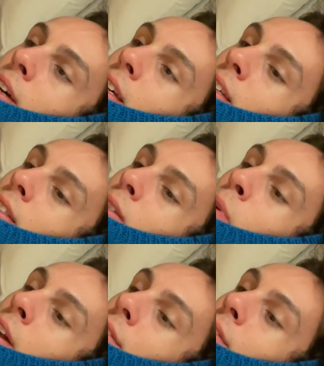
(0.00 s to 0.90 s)
is
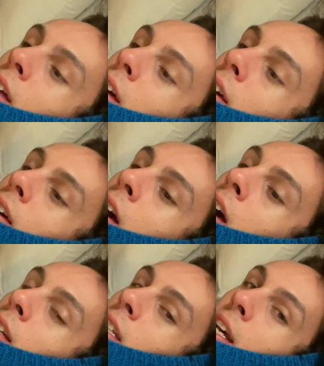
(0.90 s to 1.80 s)
one of the
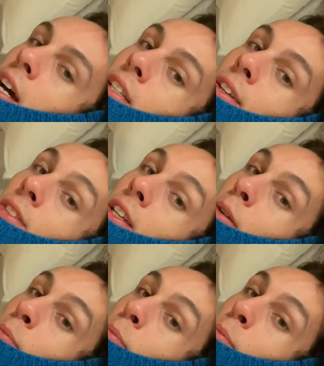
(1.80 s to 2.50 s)
detectives in the